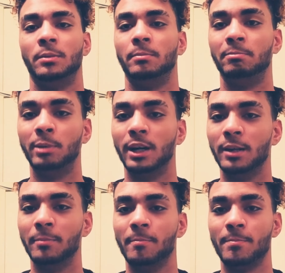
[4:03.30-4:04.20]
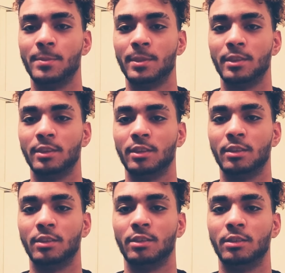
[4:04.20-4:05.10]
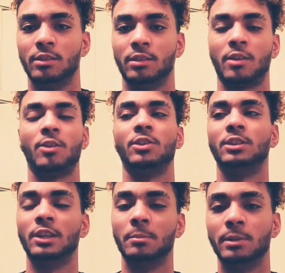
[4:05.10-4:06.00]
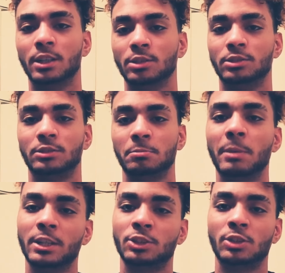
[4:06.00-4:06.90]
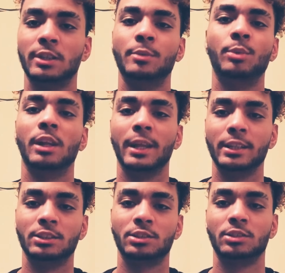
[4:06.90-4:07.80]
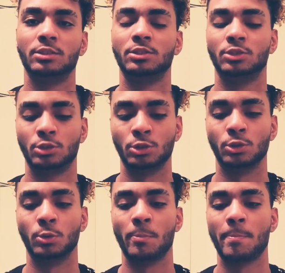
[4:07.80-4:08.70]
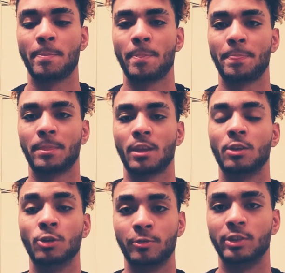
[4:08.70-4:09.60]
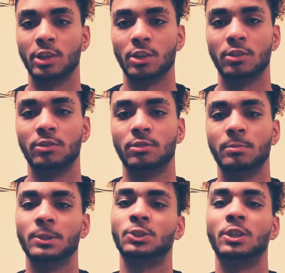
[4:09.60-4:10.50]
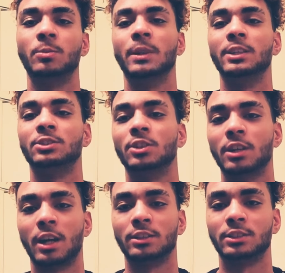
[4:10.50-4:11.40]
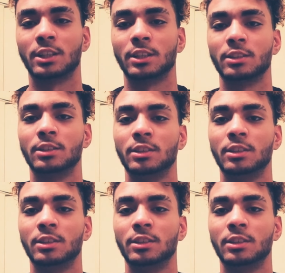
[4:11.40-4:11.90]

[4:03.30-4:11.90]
But on your thumbnails, make sure it relates to your video. Make sure it relates to your content.